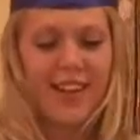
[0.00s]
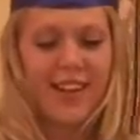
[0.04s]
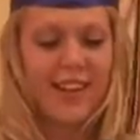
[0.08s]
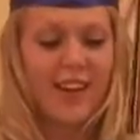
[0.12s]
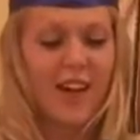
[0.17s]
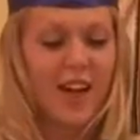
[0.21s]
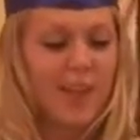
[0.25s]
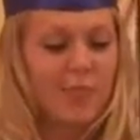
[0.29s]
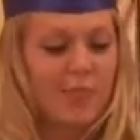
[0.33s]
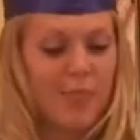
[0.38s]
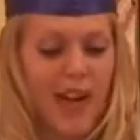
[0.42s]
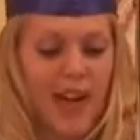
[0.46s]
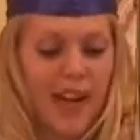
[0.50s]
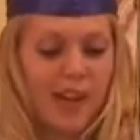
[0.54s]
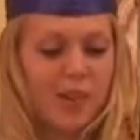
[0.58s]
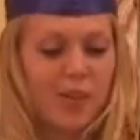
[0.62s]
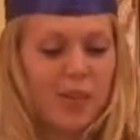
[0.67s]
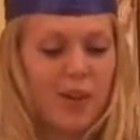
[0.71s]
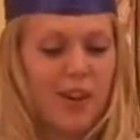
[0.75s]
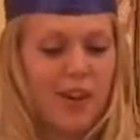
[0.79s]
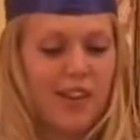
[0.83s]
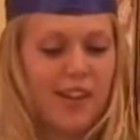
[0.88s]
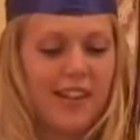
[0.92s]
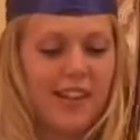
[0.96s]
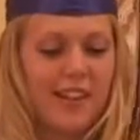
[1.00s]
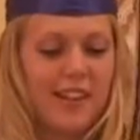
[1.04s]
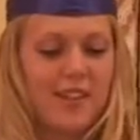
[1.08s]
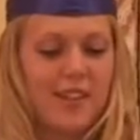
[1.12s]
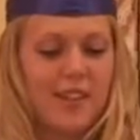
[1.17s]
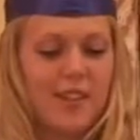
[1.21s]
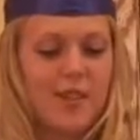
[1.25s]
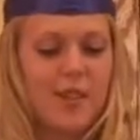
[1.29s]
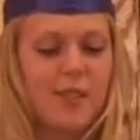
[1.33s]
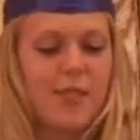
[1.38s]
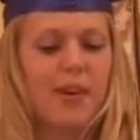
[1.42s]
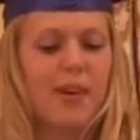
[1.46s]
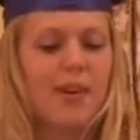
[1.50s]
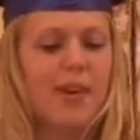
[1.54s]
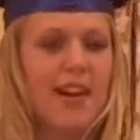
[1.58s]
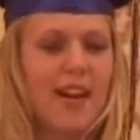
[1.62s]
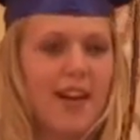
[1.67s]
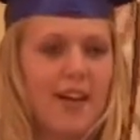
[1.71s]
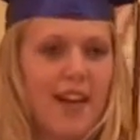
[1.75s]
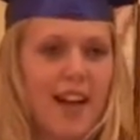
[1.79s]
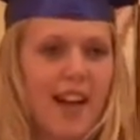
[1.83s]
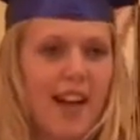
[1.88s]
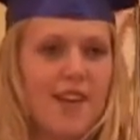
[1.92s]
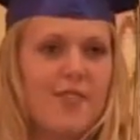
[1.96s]
Not bad qualities, but
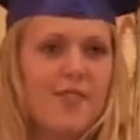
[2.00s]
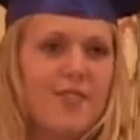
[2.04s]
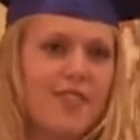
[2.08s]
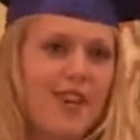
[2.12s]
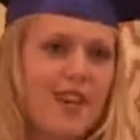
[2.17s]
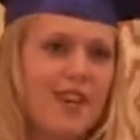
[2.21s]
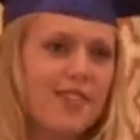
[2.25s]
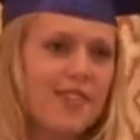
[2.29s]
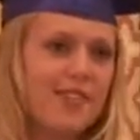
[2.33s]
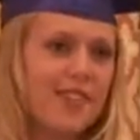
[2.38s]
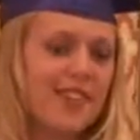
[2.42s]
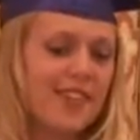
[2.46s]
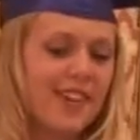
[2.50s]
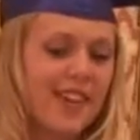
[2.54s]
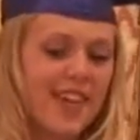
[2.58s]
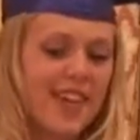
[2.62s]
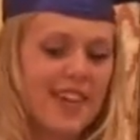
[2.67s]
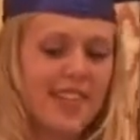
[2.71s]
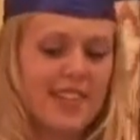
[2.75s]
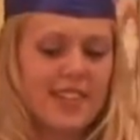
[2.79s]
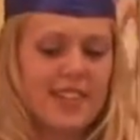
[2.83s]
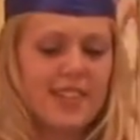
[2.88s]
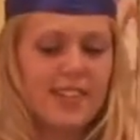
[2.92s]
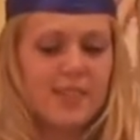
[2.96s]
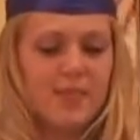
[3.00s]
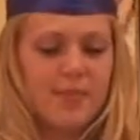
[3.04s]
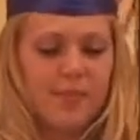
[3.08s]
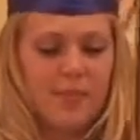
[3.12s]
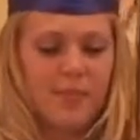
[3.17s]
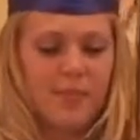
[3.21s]
not right for every occasion.